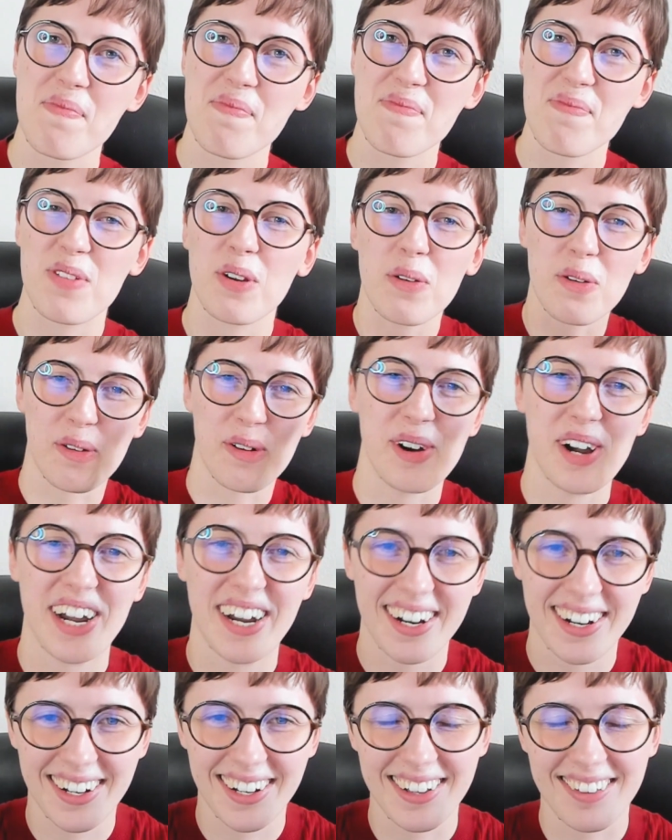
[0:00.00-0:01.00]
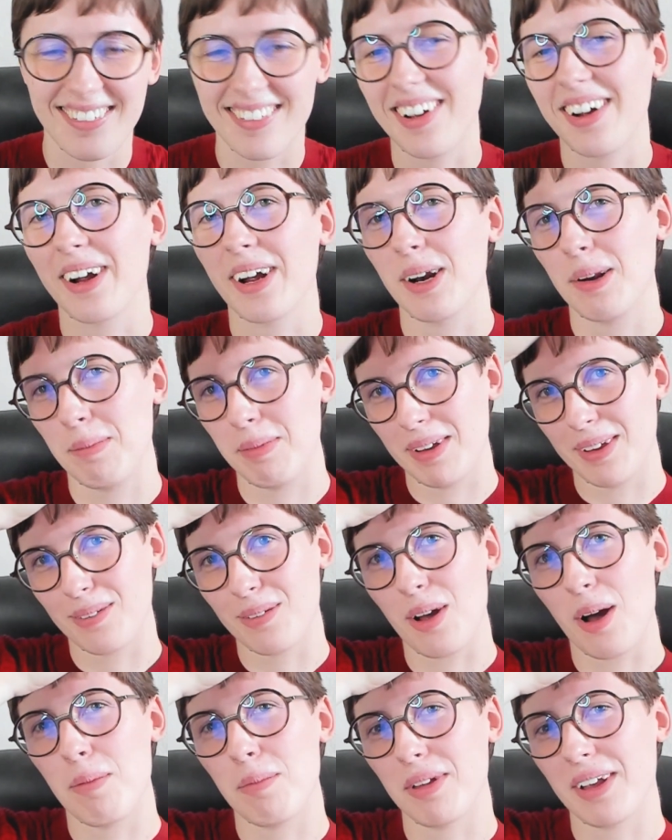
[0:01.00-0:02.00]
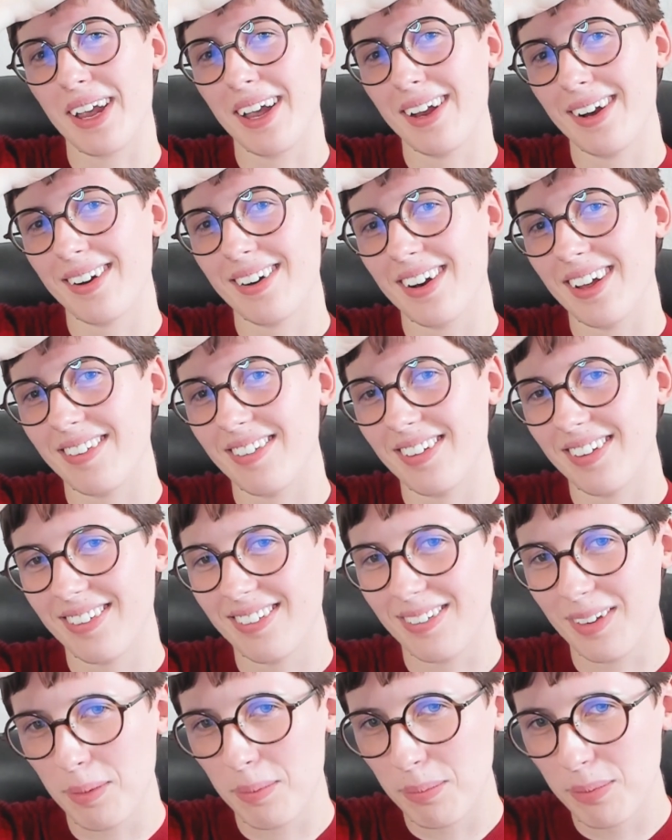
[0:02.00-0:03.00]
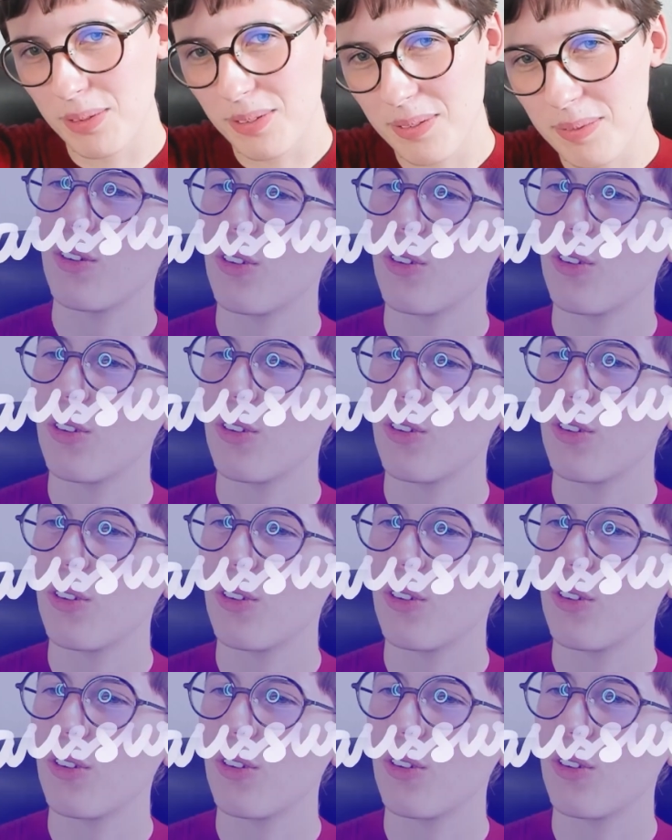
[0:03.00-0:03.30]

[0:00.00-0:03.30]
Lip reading: Don't worry, it's not gonna be as complicated as it seems.